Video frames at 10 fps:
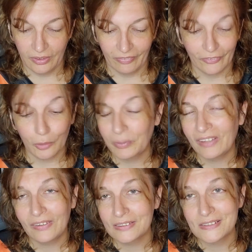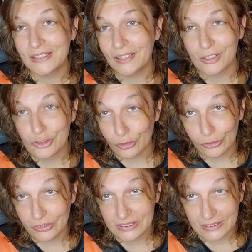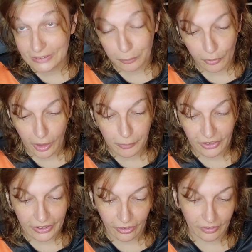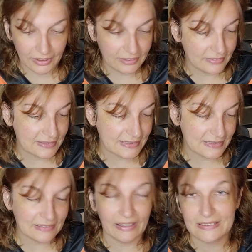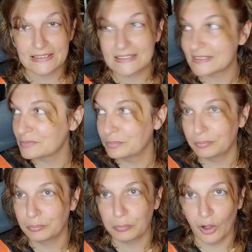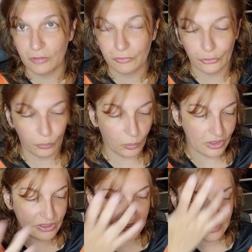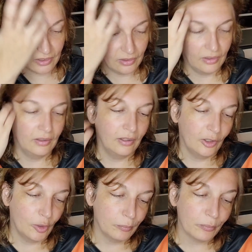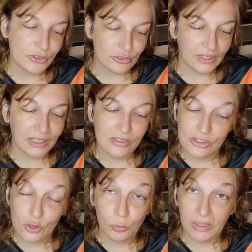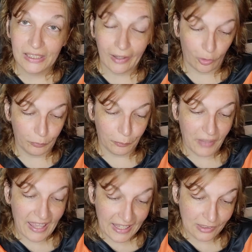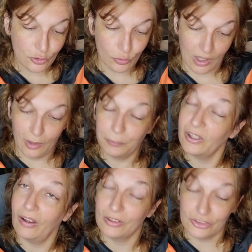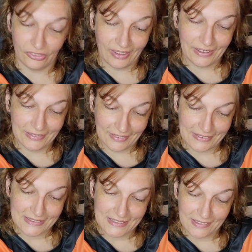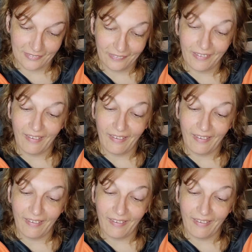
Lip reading: They're appealing to teenage girls as their primary audience. That's par for the course. But when Stray Kids' new mini-album 8 dropped on July 19th,